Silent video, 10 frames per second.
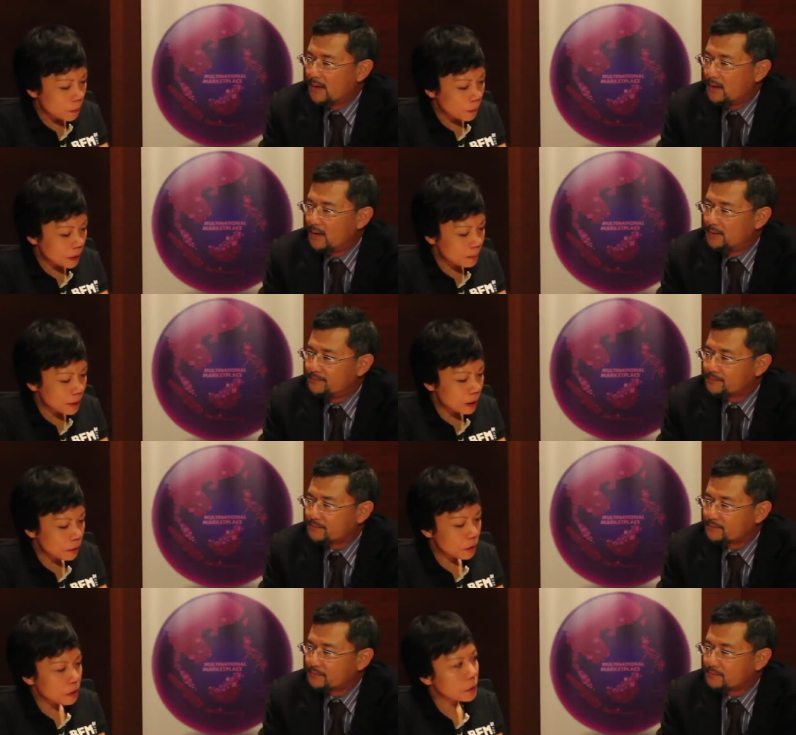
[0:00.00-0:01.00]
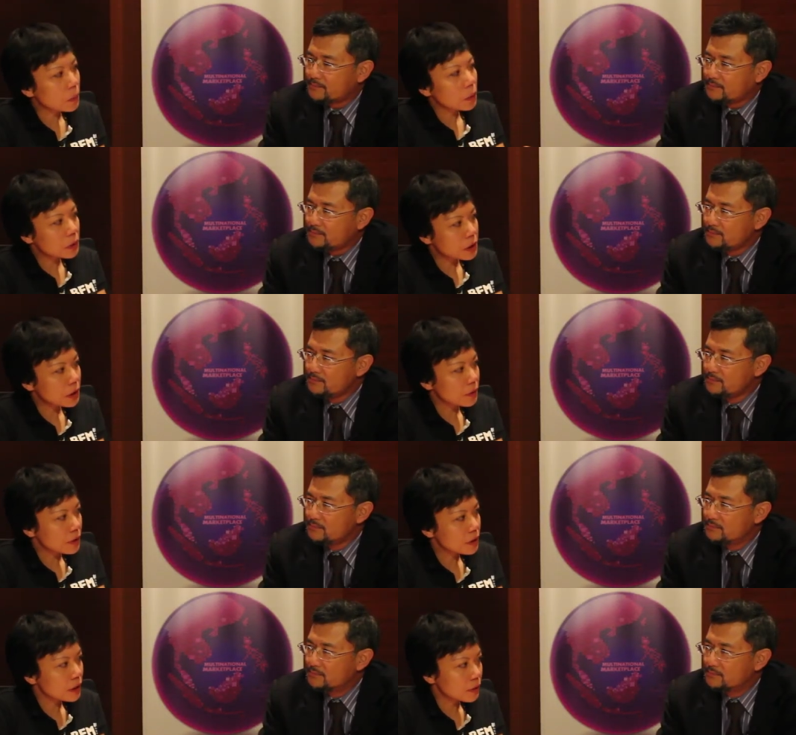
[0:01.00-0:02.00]
Speaker 1: what about the quality of
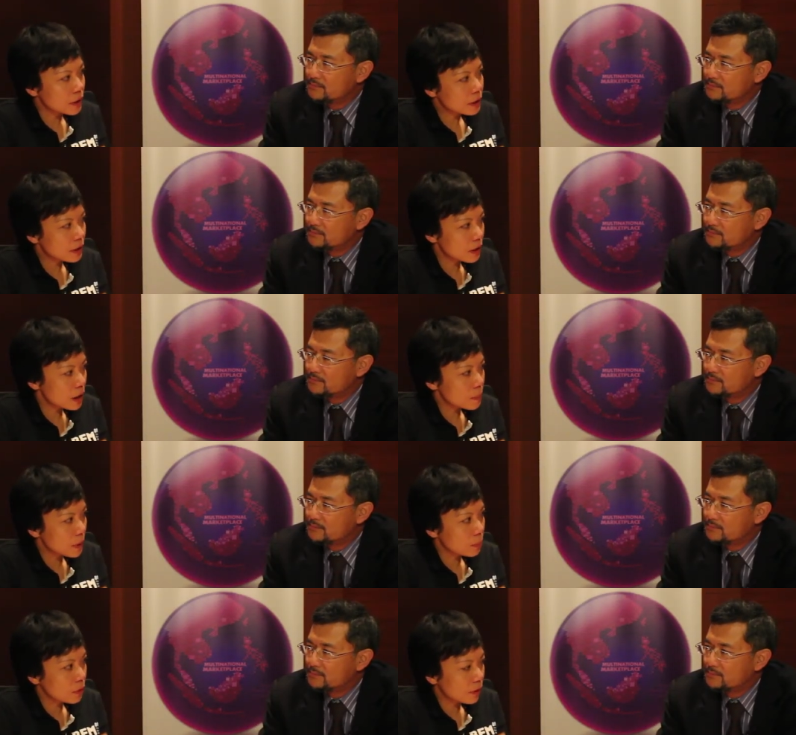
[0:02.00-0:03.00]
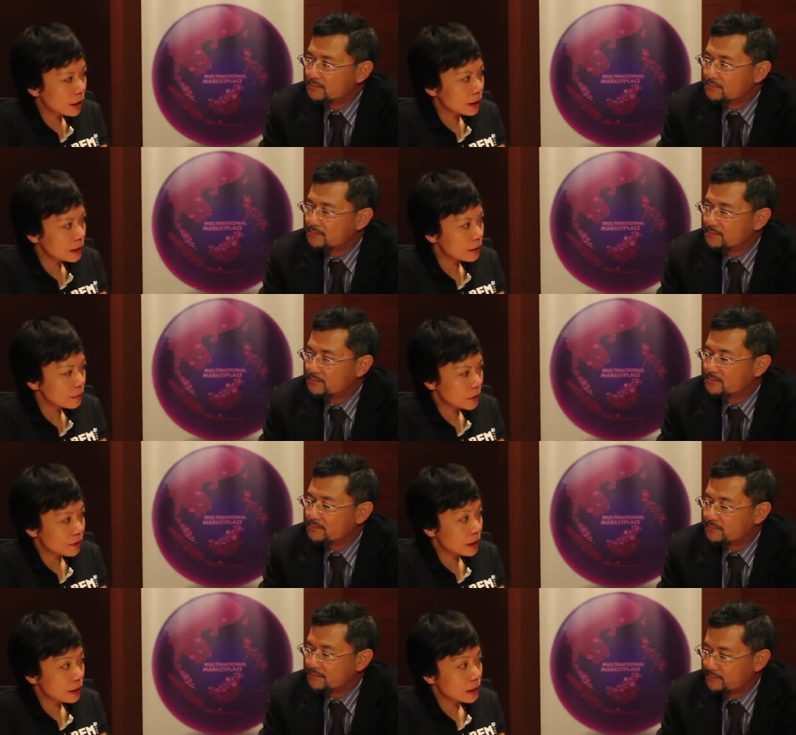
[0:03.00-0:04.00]
the service that has been provide,
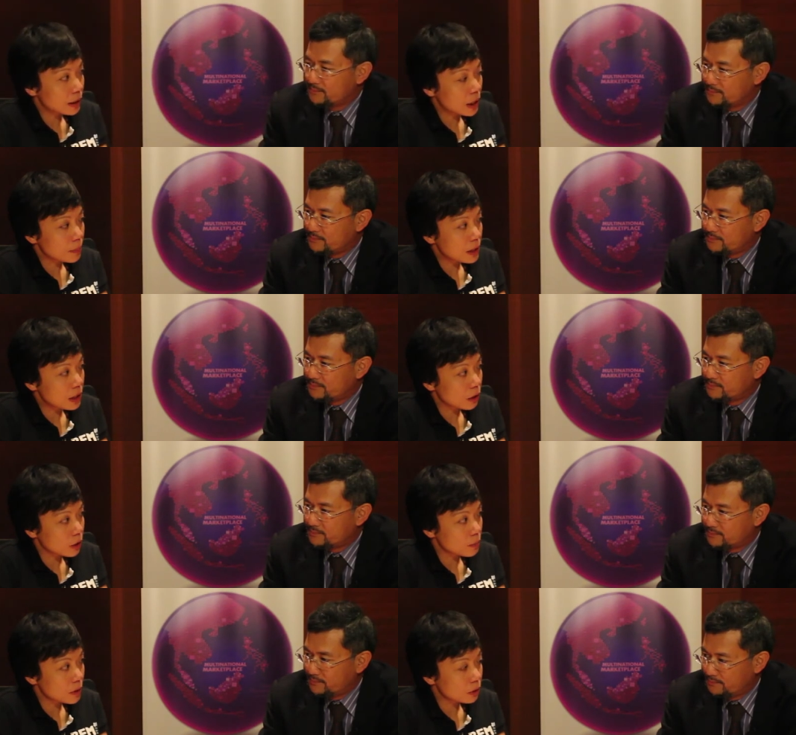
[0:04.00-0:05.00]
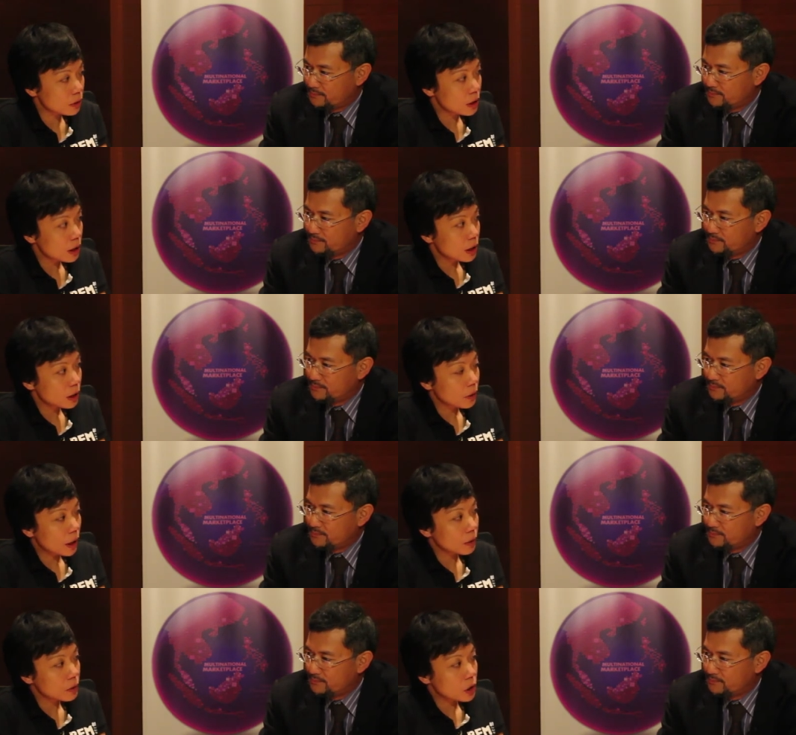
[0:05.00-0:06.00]
provided in K P J hospitals? You
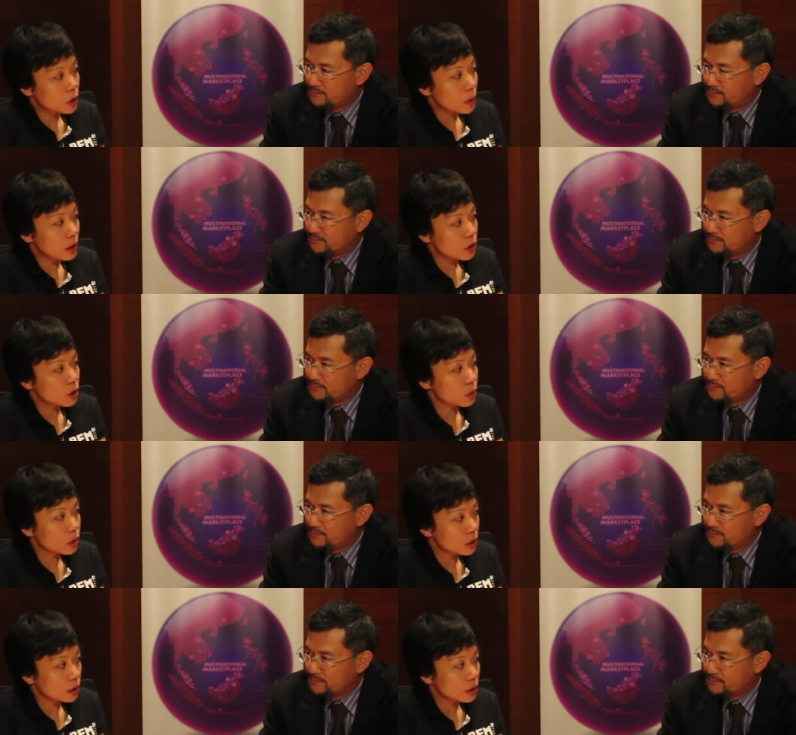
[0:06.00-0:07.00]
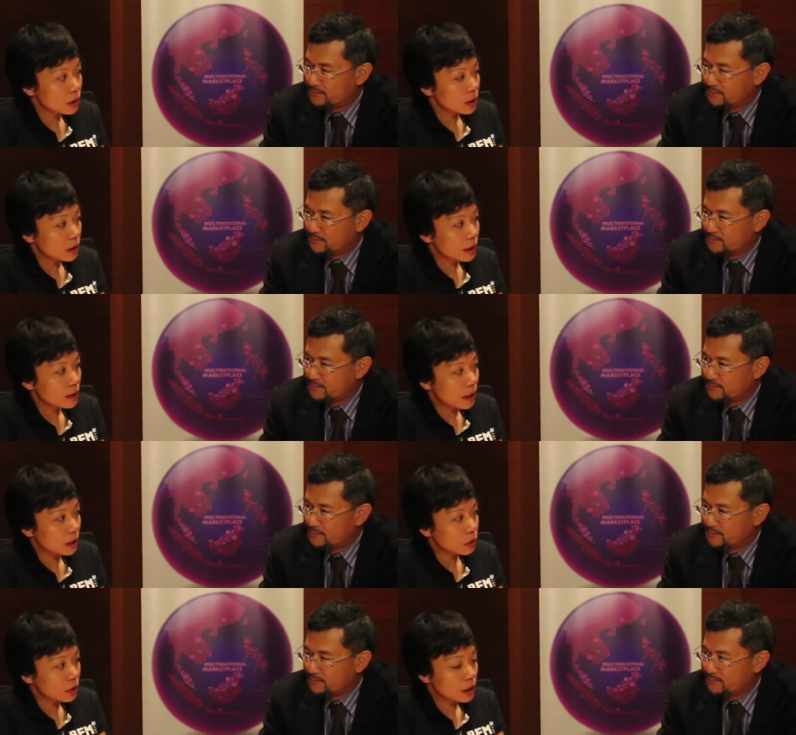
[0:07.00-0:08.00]
know, how do you ensure that
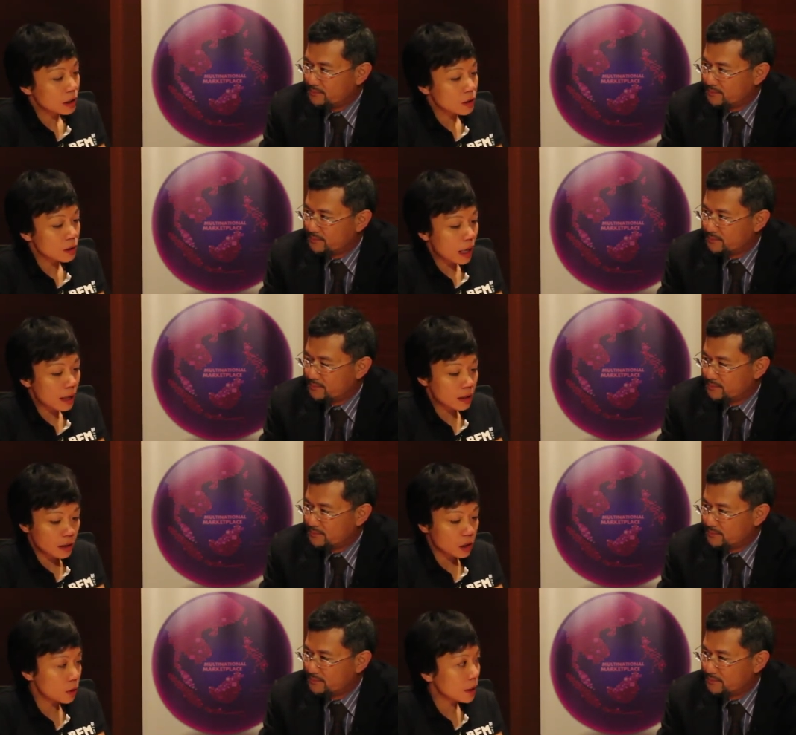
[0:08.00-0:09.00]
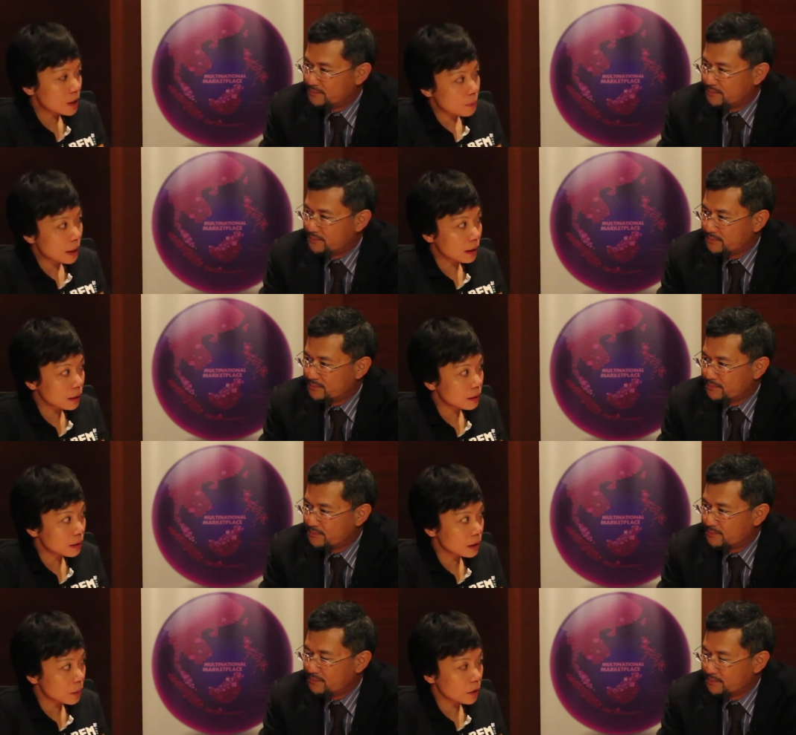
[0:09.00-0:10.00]
that continues as you expand
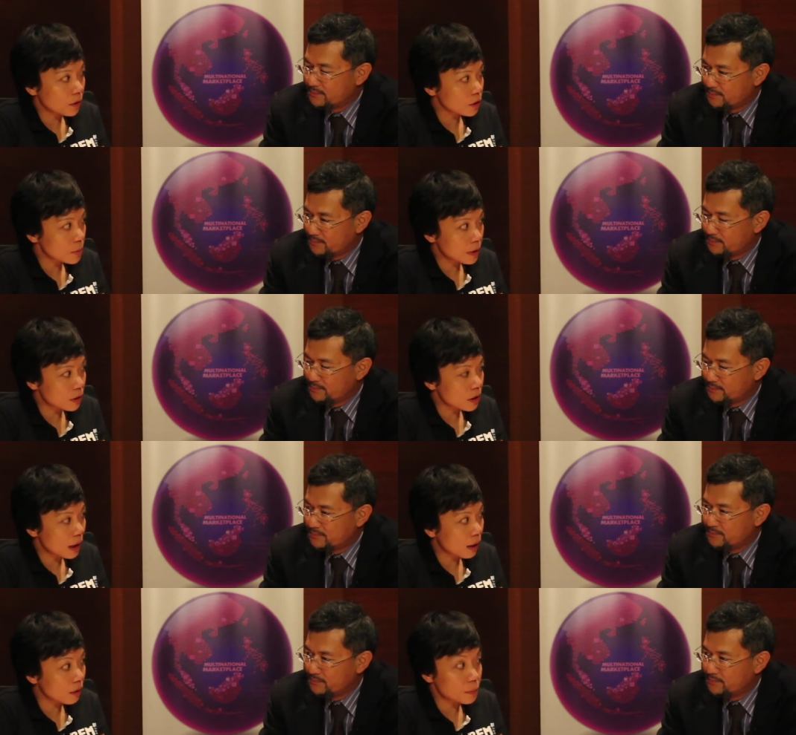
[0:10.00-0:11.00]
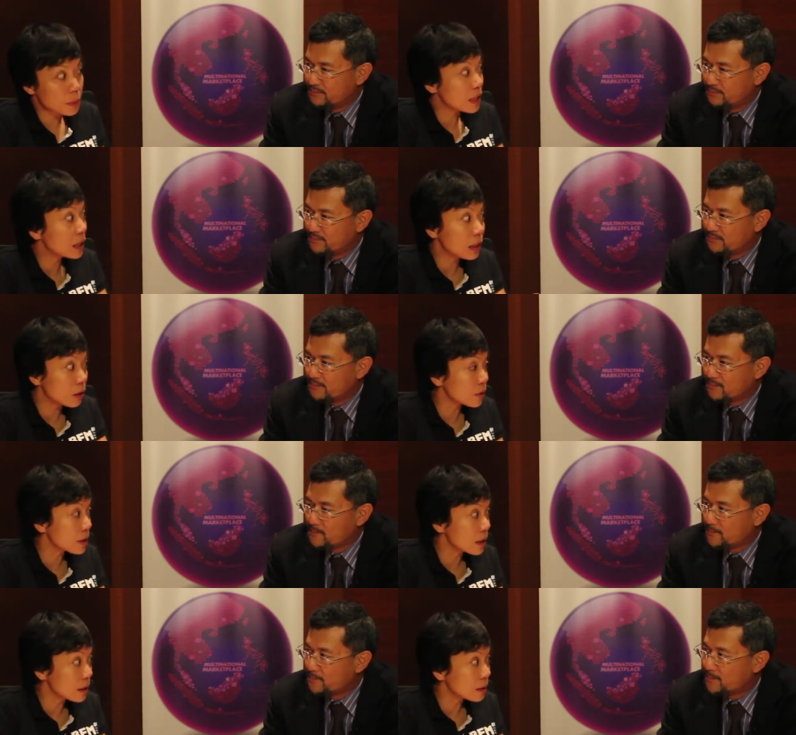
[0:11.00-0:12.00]
the number of hospitals mm. you have, particularly
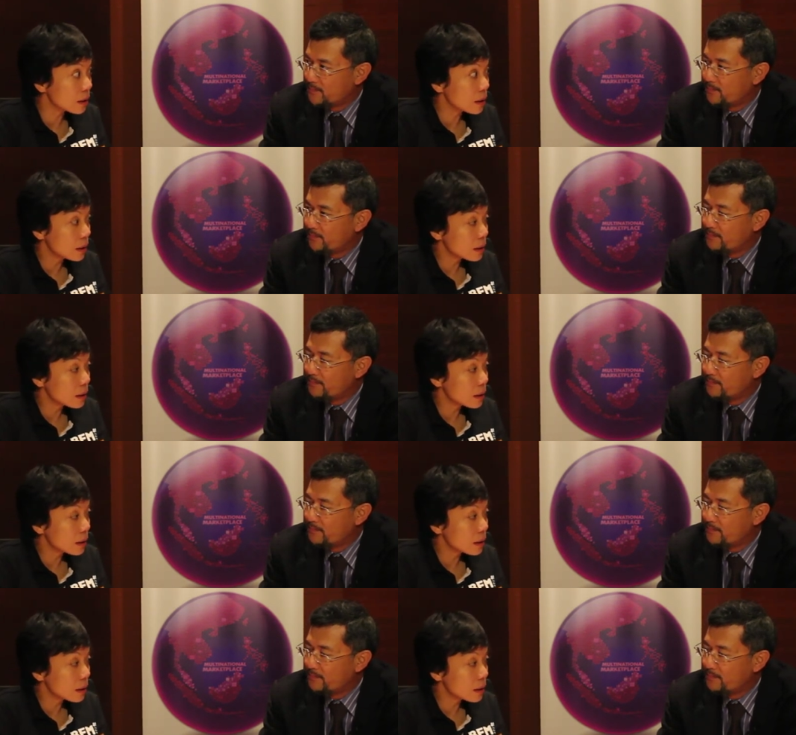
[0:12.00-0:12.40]
overseas?